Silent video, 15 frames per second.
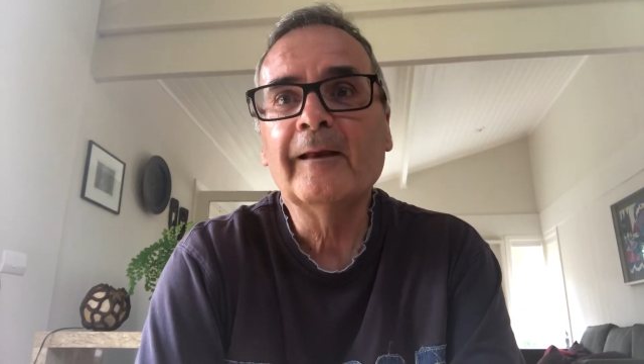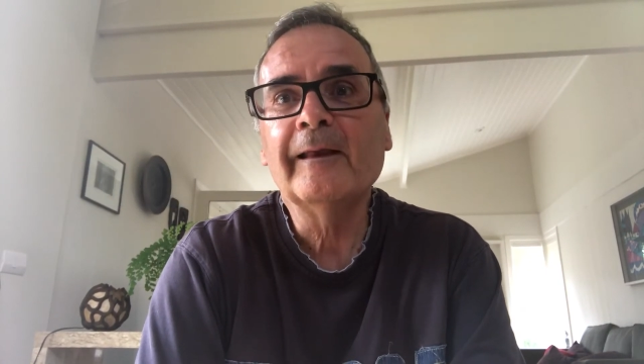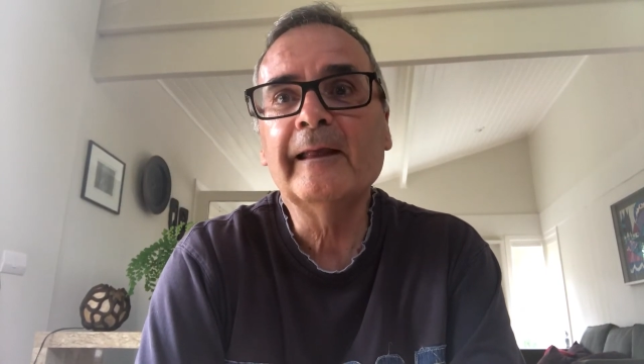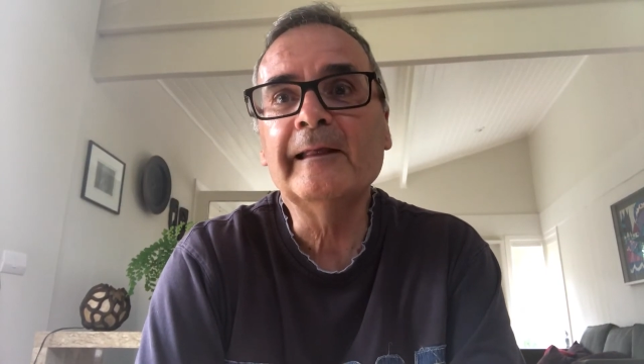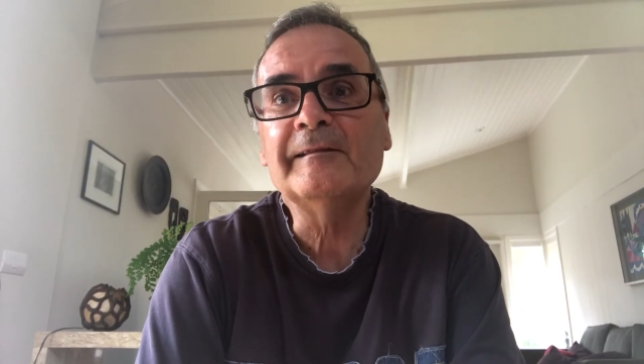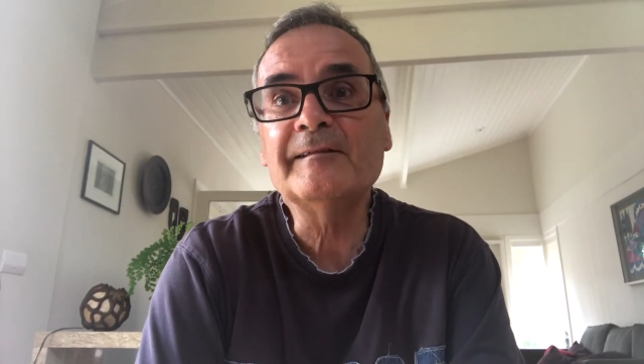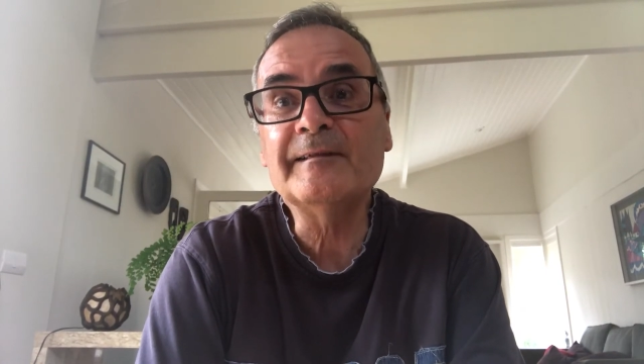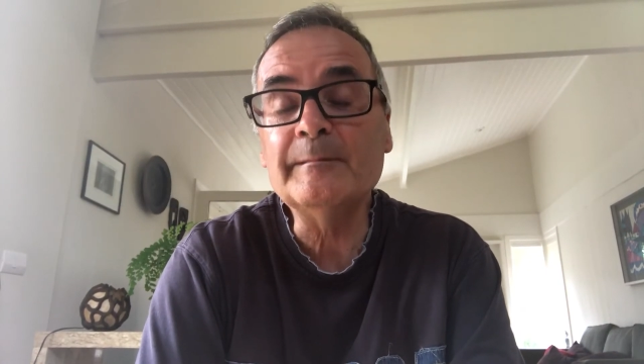
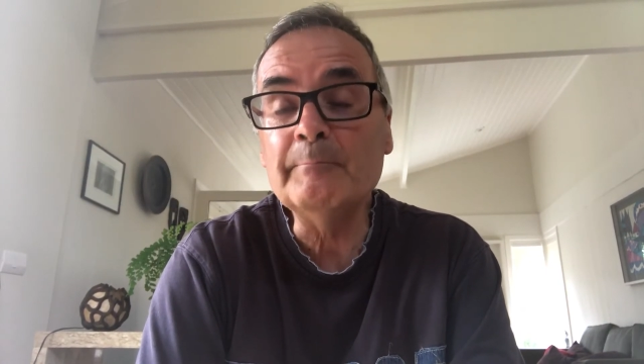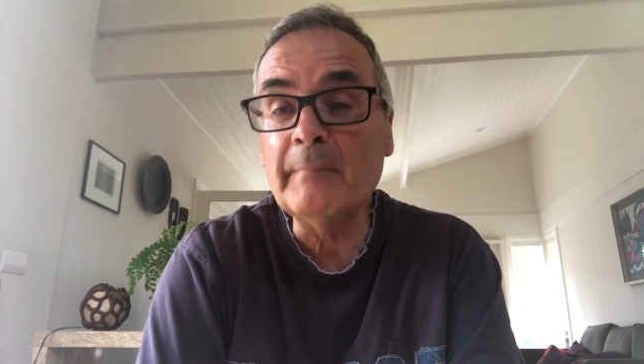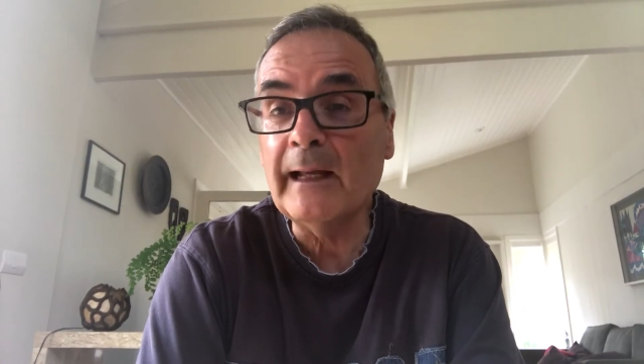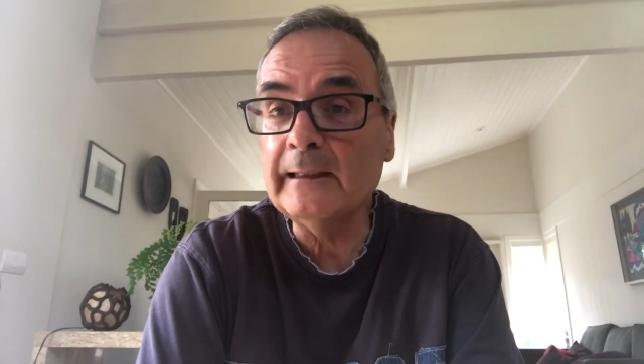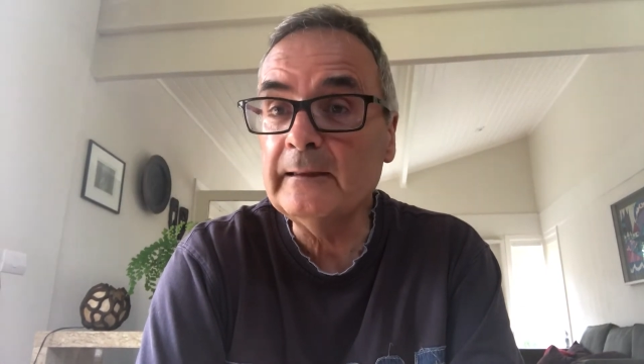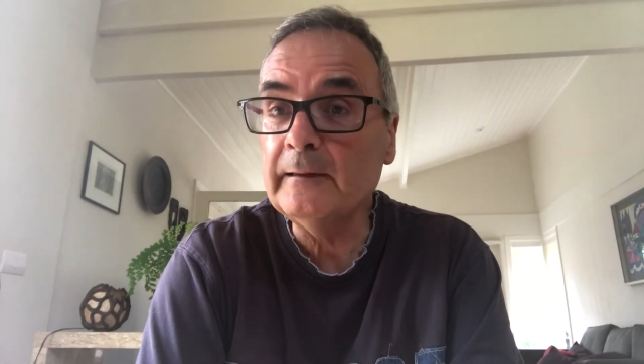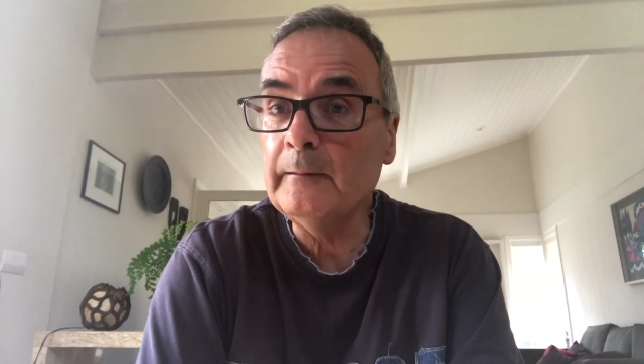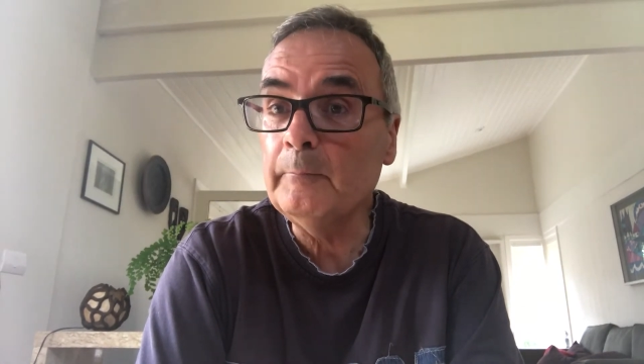It's
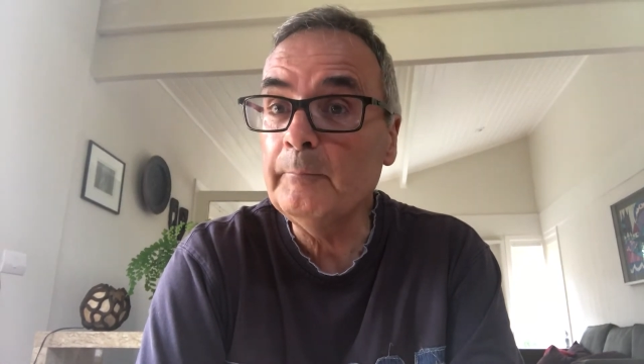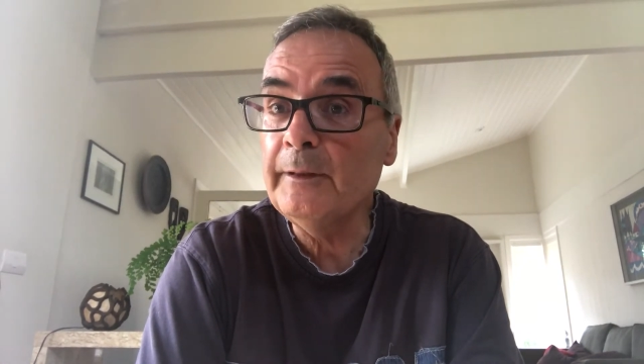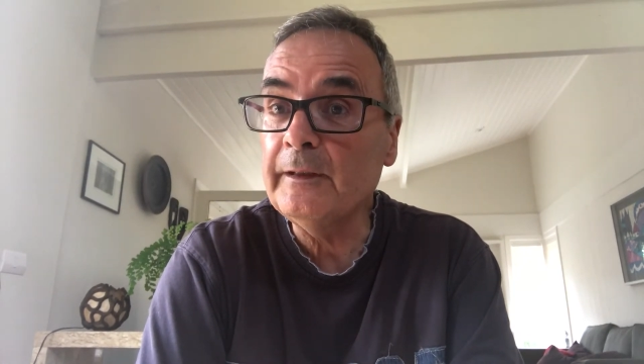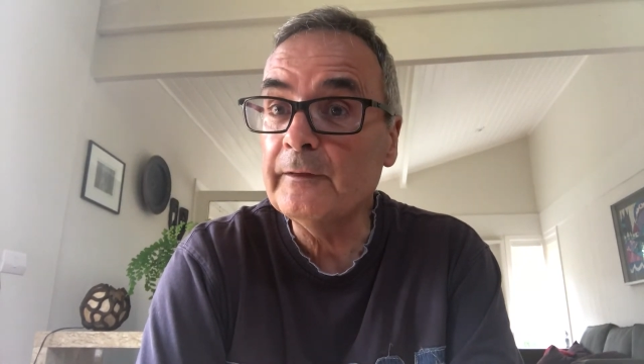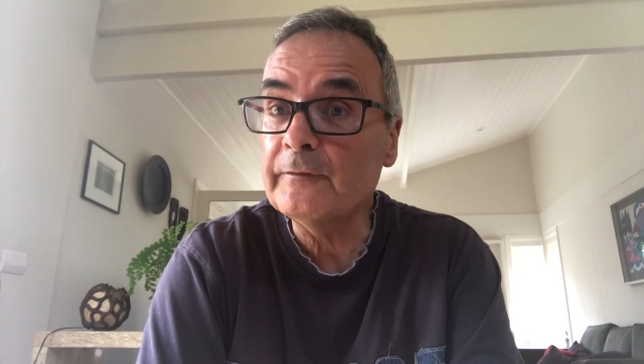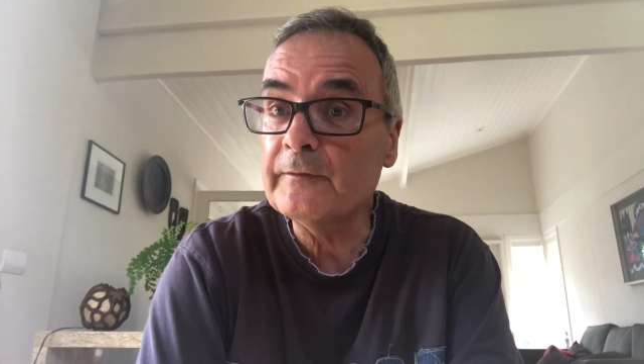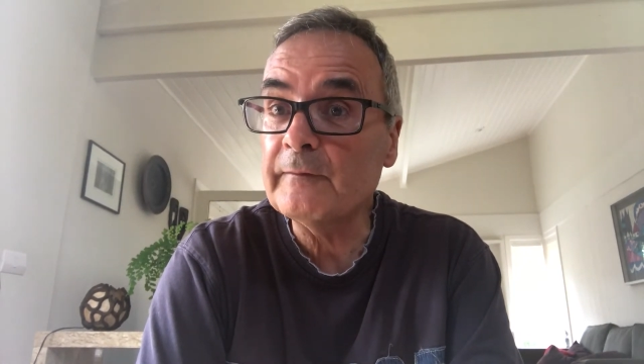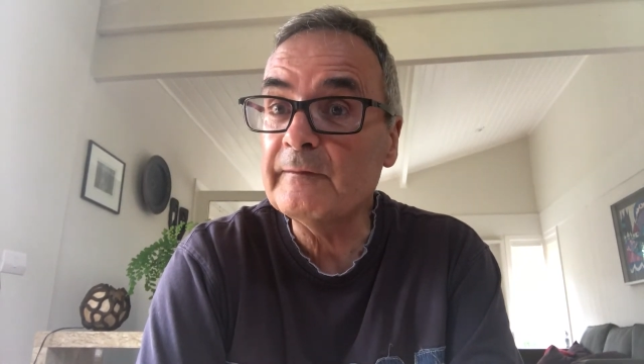demanding
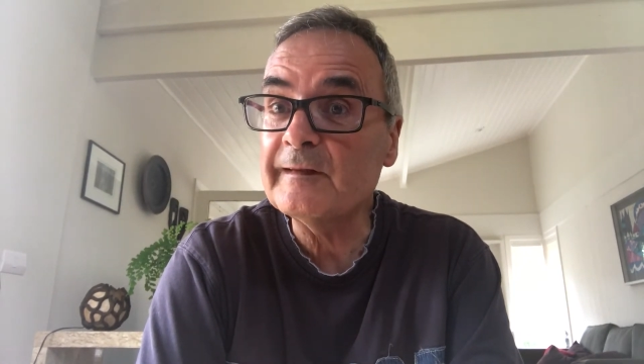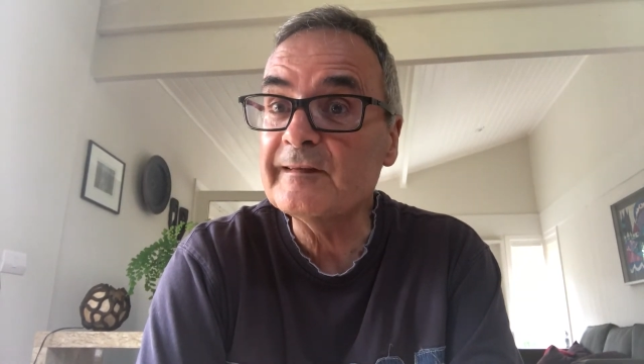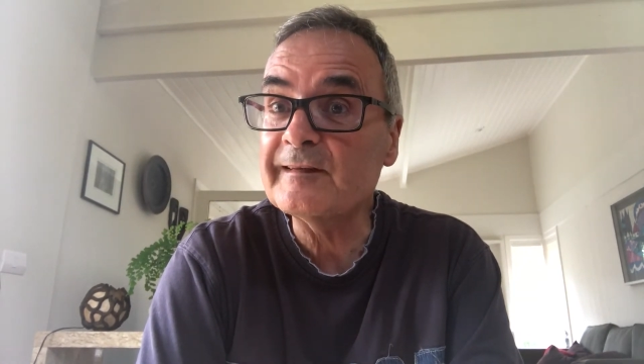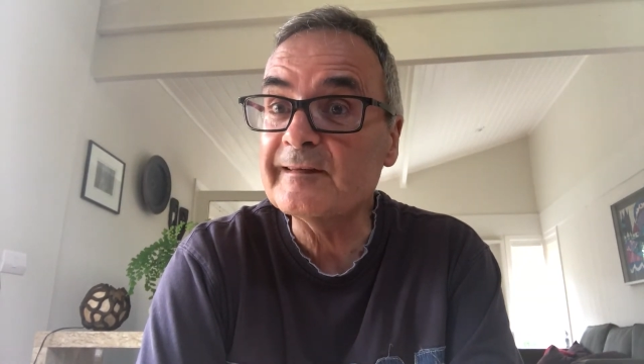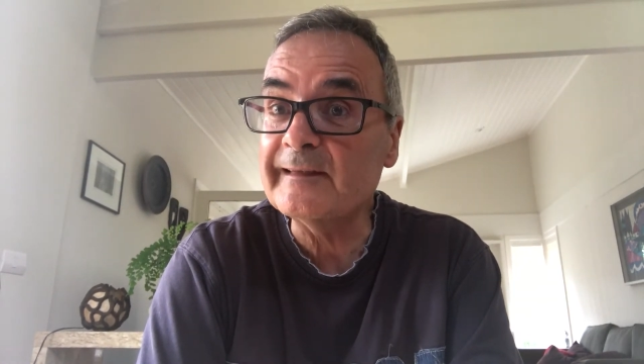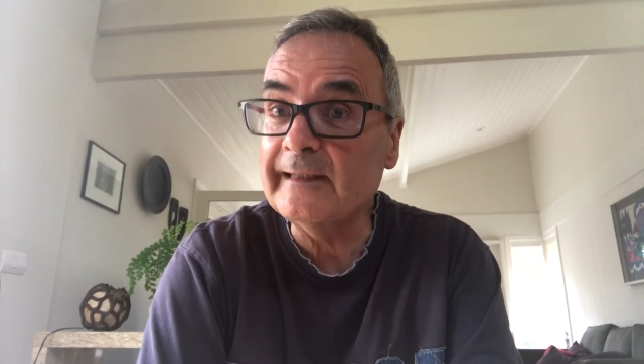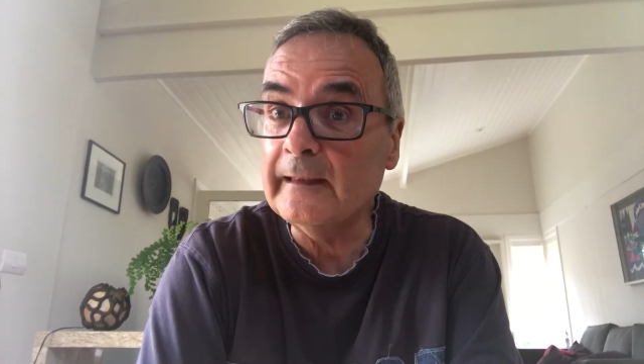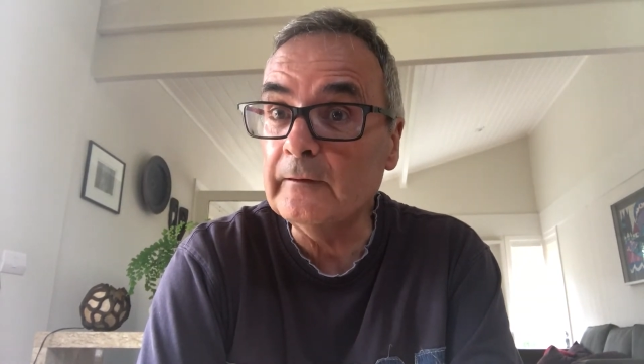because of the
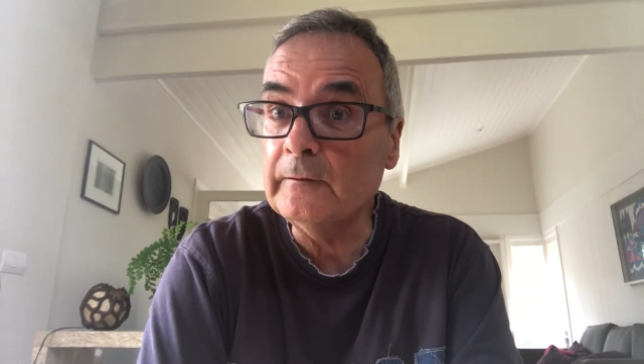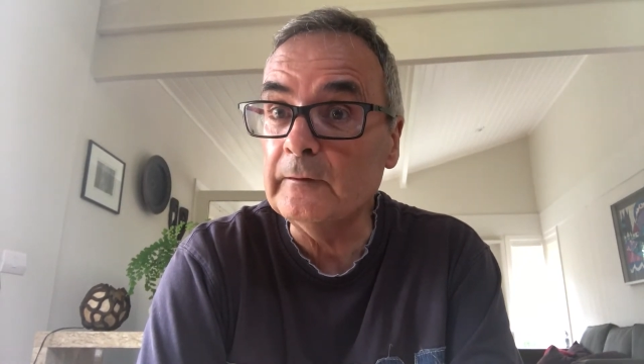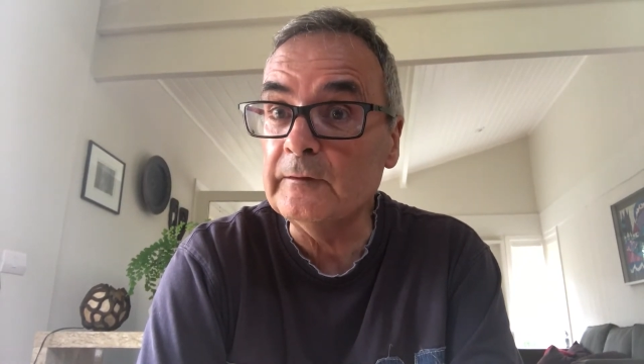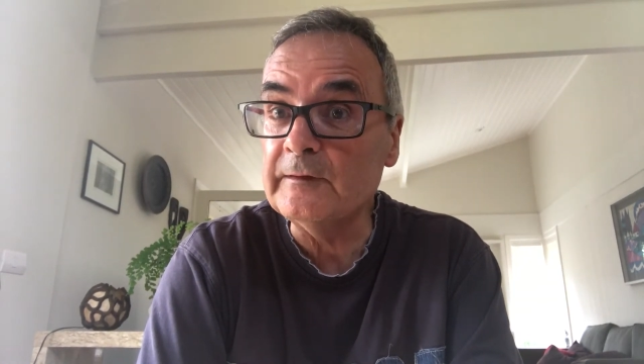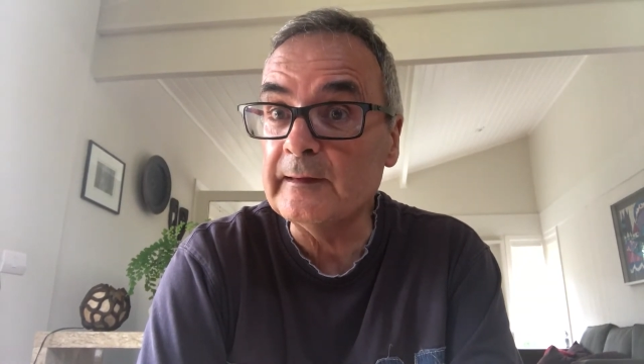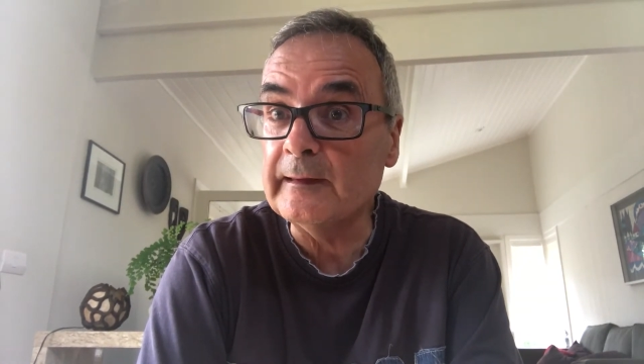skills